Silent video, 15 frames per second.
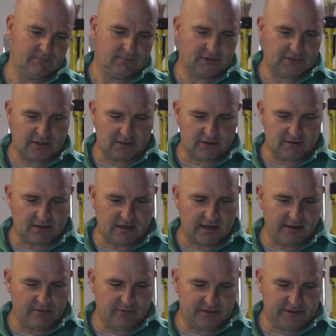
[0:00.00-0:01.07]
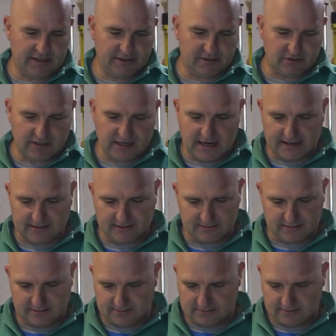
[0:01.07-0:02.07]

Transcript: So I will need to cut